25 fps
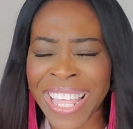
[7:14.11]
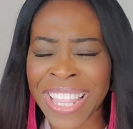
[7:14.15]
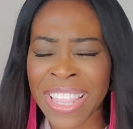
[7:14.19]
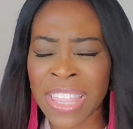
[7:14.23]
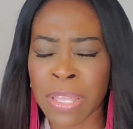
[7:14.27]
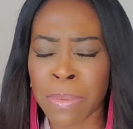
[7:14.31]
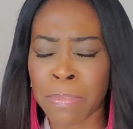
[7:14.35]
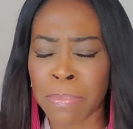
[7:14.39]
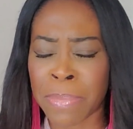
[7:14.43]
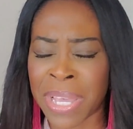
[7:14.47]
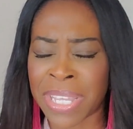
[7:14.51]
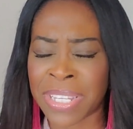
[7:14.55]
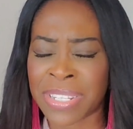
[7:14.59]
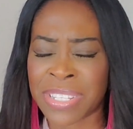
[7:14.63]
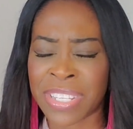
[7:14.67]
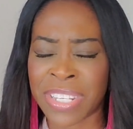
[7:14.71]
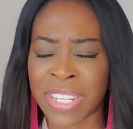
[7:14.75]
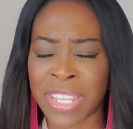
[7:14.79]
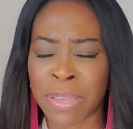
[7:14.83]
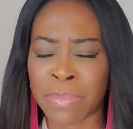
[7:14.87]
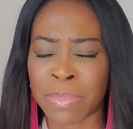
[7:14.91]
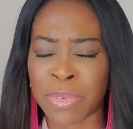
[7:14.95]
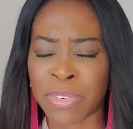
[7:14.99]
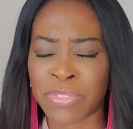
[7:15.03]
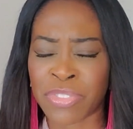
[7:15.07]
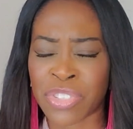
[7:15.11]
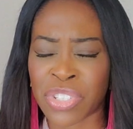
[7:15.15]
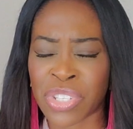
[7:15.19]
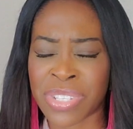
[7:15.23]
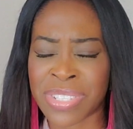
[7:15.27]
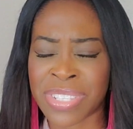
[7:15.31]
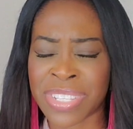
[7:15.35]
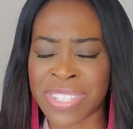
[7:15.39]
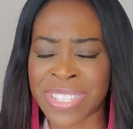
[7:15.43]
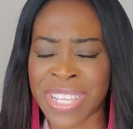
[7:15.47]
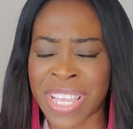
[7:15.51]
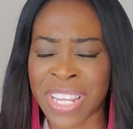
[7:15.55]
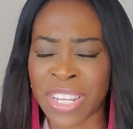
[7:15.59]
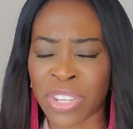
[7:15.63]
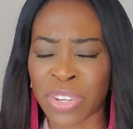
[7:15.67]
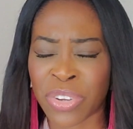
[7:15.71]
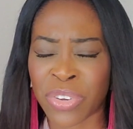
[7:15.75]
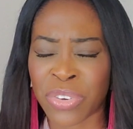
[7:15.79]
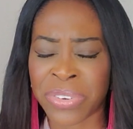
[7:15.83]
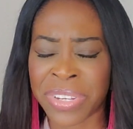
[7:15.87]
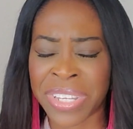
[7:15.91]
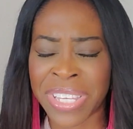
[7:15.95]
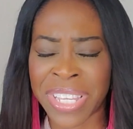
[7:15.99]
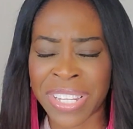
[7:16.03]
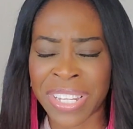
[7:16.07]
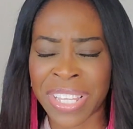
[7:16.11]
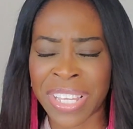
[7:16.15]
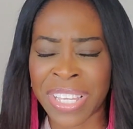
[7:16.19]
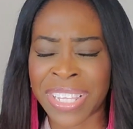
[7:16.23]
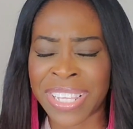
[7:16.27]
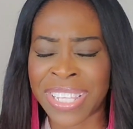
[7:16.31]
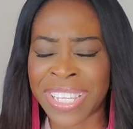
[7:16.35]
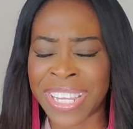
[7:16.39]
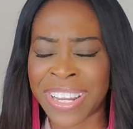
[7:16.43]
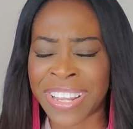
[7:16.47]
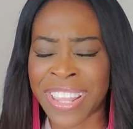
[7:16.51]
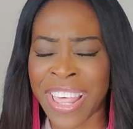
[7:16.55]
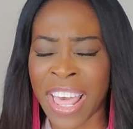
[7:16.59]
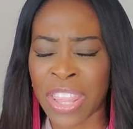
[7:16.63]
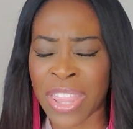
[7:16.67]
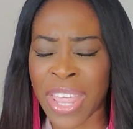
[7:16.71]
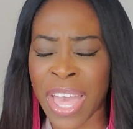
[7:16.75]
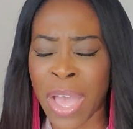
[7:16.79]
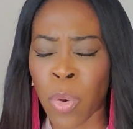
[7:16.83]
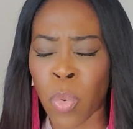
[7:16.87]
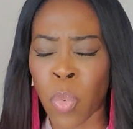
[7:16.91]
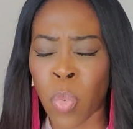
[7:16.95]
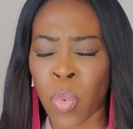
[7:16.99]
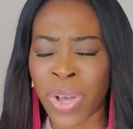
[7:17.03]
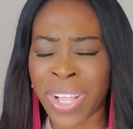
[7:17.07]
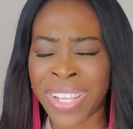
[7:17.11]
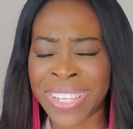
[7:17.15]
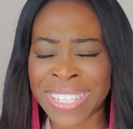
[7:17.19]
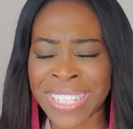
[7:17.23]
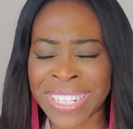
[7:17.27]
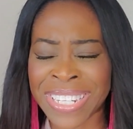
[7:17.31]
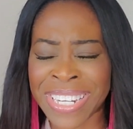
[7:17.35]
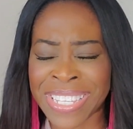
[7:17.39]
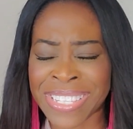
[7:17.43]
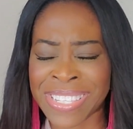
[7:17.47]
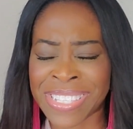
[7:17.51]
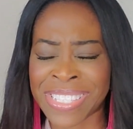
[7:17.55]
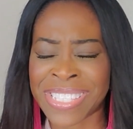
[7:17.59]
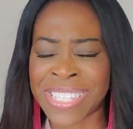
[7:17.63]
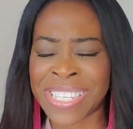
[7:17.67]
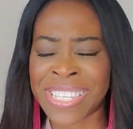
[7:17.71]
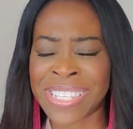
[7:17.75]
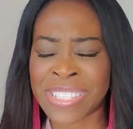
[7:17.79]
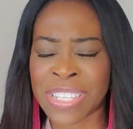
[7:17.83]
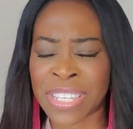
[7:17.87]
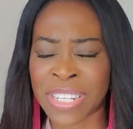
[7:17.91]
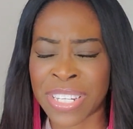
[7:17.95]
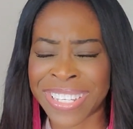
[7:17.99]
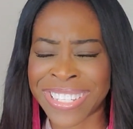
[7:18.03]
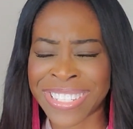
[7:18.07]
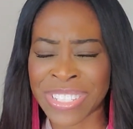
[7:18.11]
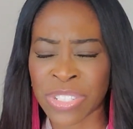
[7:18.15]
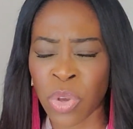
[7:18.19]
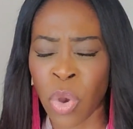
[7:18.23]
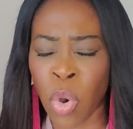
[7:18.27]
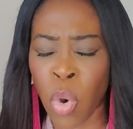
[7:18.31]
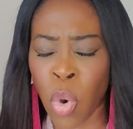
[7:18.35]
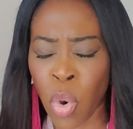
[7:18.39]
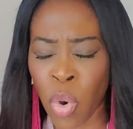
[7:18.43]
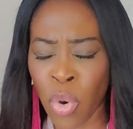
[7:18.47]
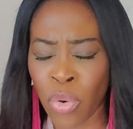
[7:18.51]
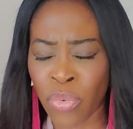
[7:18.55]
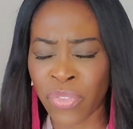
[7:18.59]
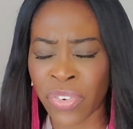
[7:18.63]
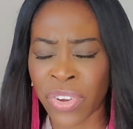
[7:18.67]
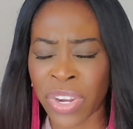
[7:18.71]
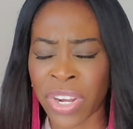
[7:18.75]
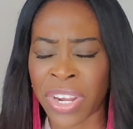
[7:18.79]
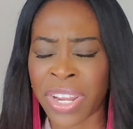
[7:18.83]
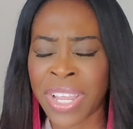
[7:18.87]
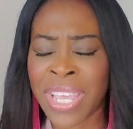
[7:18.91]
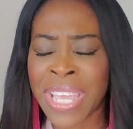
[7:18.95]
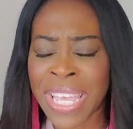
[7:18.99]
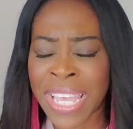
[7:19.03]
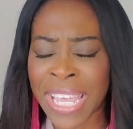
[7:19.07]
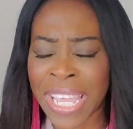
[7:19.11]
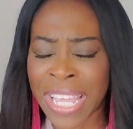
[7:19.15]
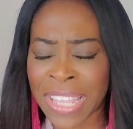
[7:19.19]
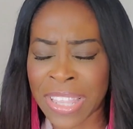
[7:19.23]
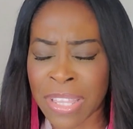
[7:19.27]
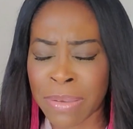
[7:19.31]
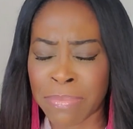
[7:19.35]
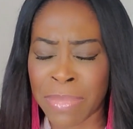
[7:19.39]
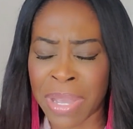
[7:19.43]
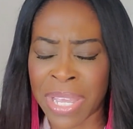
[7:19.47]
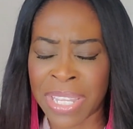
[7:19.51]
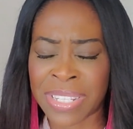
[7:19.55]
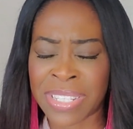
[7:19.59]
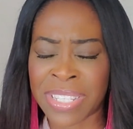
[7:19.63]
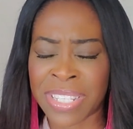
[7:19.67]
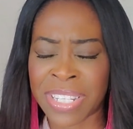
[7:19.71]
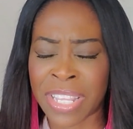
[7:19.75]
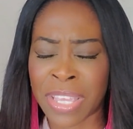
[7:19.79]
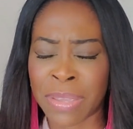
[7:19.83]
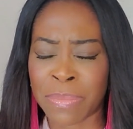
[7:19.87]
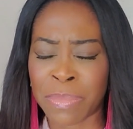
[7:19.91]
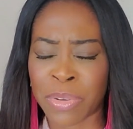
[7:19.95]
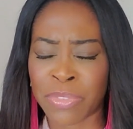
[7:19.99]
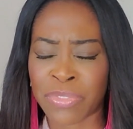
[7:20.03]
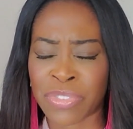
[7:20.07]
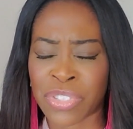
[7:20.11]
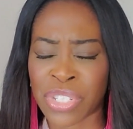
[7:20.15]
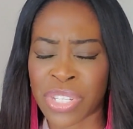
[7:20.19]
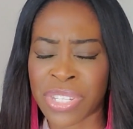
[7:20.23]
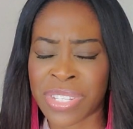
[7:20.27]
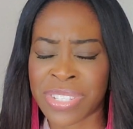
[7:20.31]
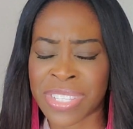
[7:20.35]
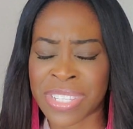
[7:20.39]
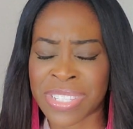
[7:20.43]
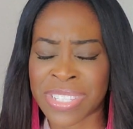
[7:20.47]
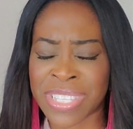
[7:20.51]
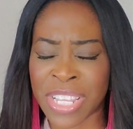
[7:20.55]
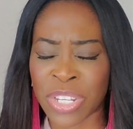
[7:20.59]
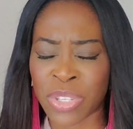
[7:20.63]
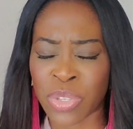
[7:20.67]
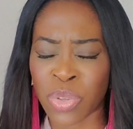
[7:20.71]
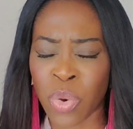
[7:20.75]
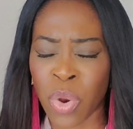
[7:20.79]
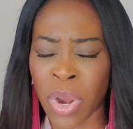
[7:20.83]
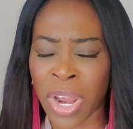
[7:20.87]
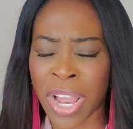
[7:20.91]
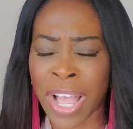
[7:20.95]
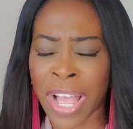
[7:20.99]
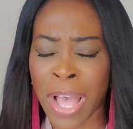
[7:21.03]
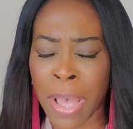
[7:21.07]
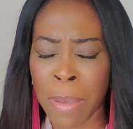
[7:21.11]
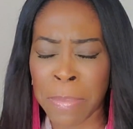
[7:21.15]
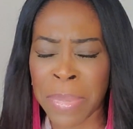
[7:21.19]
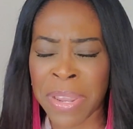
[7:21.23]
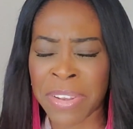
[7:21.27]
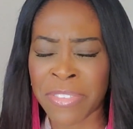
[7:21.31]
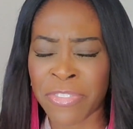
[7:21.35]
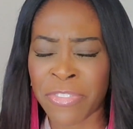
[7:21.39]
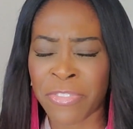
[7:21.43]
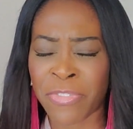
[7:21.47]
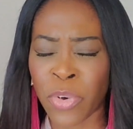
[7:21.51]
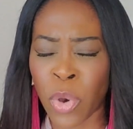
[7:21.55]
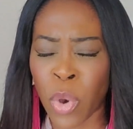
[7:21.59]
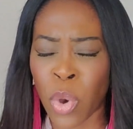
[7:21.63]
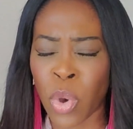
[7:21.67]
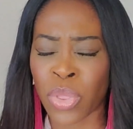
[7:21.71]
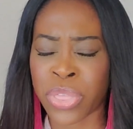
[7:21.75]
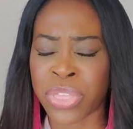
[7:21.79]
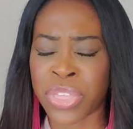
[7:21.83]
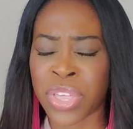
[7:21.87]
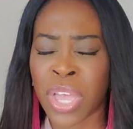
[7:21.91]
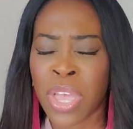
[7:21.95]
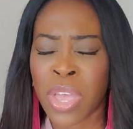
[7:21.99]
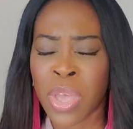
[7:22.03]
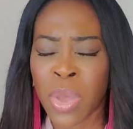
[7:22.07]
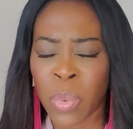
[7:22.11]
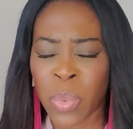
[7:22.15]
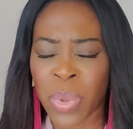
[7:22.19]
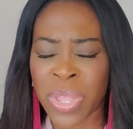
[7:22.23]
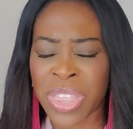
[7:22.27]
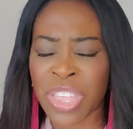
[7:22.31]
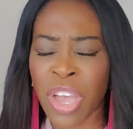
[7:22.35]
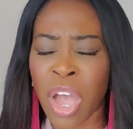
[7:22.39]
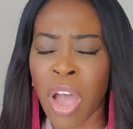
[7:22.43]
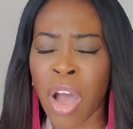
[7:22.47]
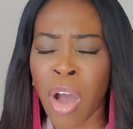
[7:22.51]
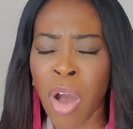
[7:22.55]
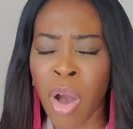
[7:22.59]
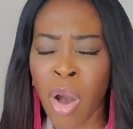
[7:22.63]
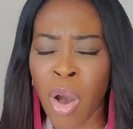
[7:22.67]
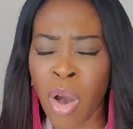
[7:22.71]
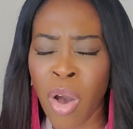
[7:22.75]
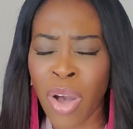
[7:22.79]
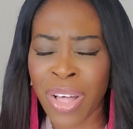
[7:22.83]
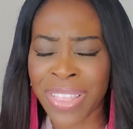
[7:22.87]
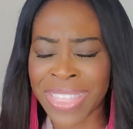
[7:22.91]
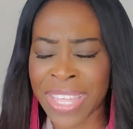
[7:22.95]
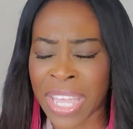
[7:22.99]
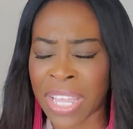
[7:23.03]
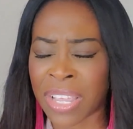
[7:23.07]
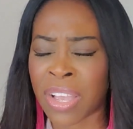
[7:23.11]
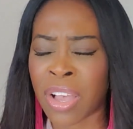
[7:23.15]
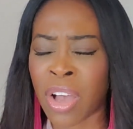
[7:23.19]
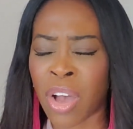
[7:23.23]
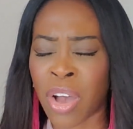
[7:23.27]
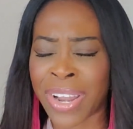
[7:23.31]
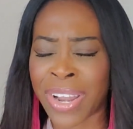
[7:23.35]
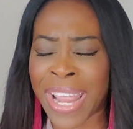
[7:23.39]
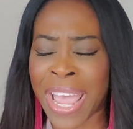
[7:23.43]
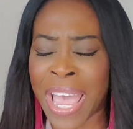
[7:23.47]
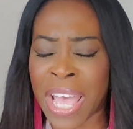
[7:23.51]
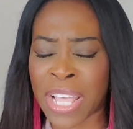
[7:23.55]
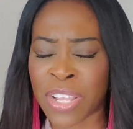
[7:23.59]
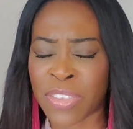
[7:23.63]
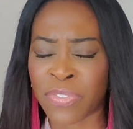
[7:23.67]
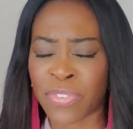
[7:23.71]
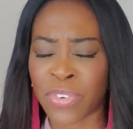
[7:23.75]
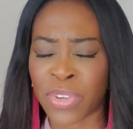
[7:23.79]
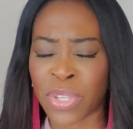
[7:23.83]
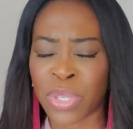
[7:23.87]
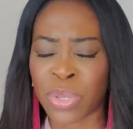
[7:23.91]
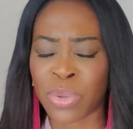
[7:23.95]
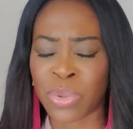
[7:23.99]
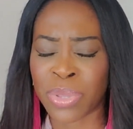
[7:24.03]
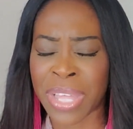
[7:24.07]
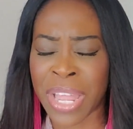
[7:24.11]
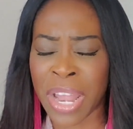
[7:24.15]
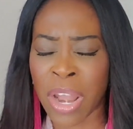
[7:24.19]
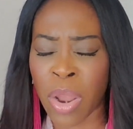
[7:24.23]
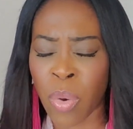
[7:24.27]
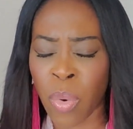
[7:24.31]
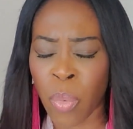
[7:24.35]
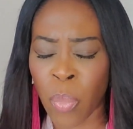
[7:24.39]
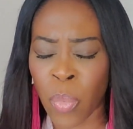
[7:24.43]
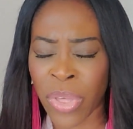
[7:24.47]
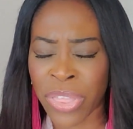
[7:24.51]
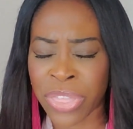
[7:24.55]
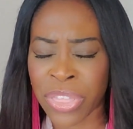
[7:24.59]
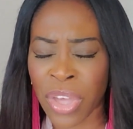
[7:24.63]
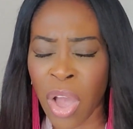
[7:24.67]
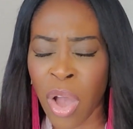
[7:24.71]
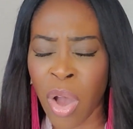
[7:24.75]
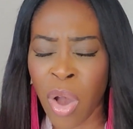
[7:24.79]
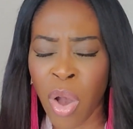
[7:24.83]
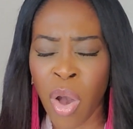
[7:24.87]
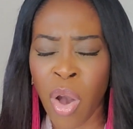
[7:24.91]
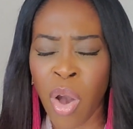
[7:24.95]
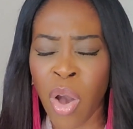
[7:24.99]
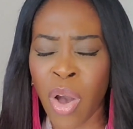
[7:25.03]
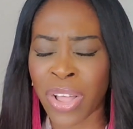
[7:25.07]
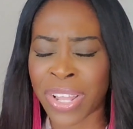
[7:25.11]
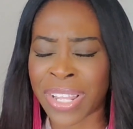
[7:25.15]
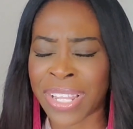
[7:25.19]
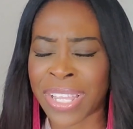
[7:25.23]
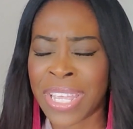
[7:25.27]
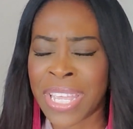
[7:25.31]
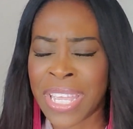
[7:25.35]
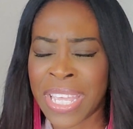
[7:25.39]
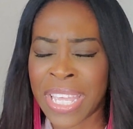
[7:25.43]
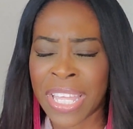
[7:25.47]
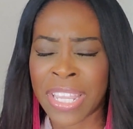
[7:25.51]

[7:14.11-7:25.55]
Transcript: In the mighty name of Jesus, I decree and declare that that wilderness season is over in the mighty name of Jesus, and you are coming forth with all that God has for you, that with all,